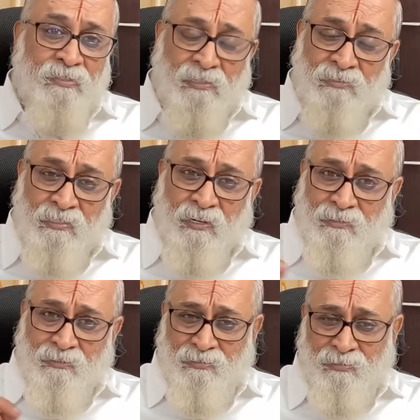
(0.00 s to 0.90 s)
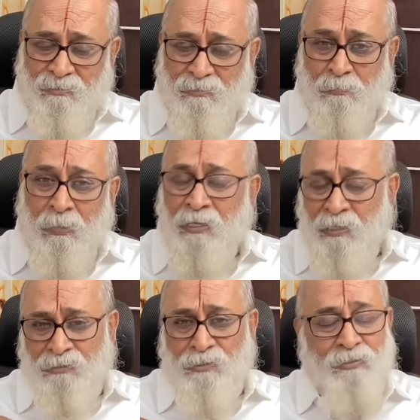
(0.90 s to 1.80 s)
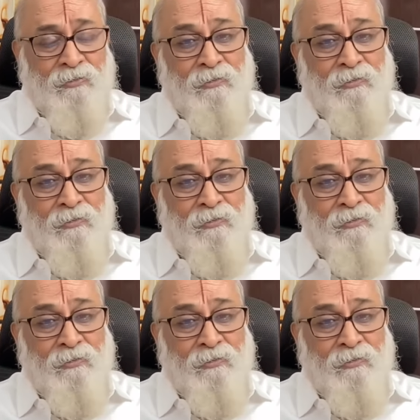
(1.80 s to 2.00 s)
Sanskrit Pandit.